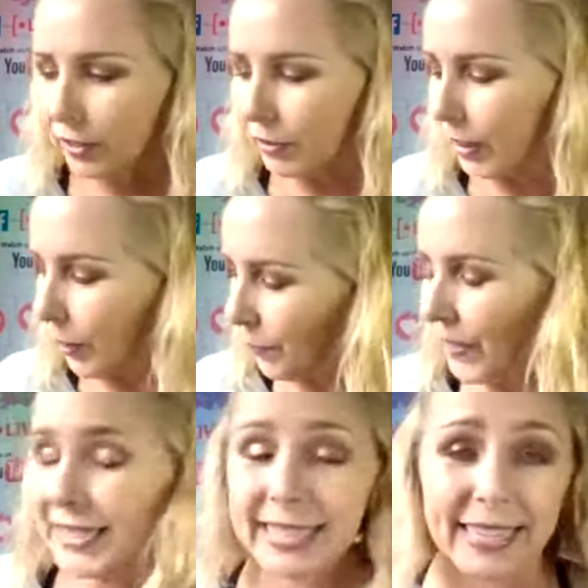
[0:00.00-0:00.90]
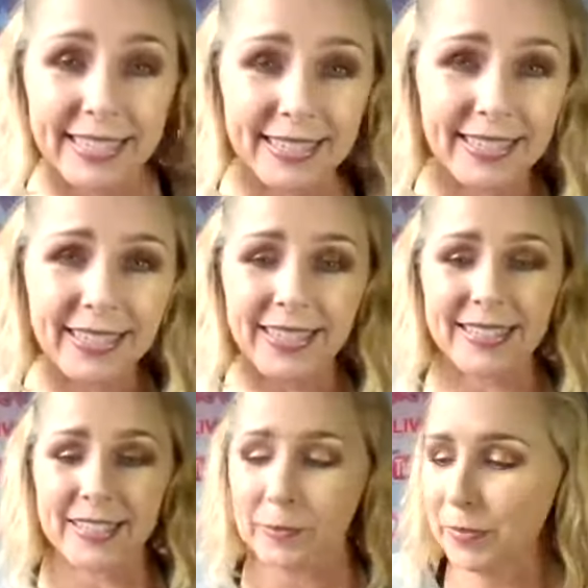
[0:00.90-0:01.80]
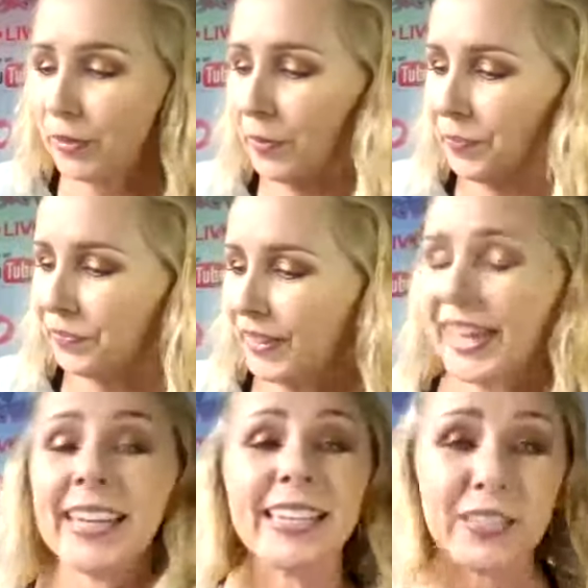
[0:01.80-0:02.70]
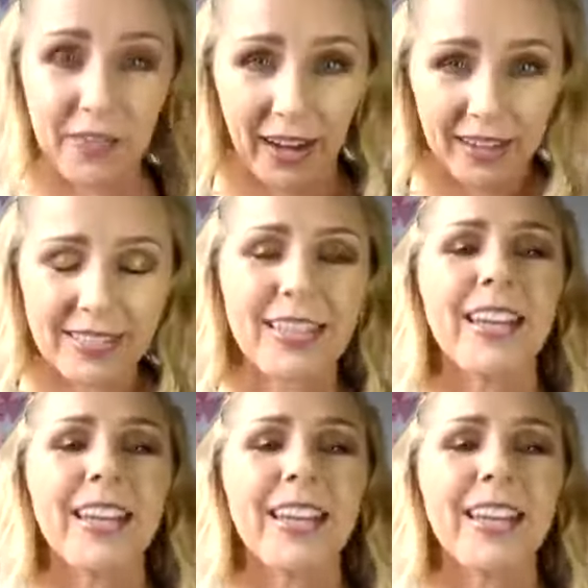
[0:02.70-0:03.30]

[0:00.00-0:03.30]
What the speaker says: Okay, it's easy, it's simple, and it's fast.